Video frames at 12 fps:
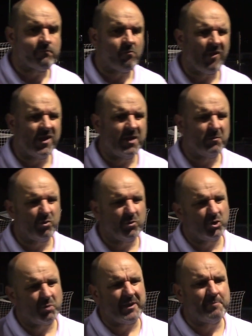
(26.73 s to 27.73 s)
I thought we
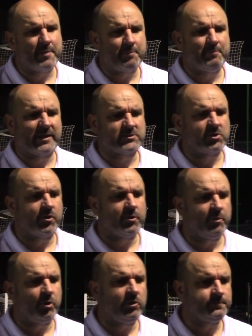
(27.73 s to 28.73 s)
could have been a bit better on the
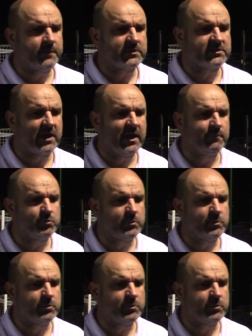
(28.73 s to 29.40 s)
ball at times.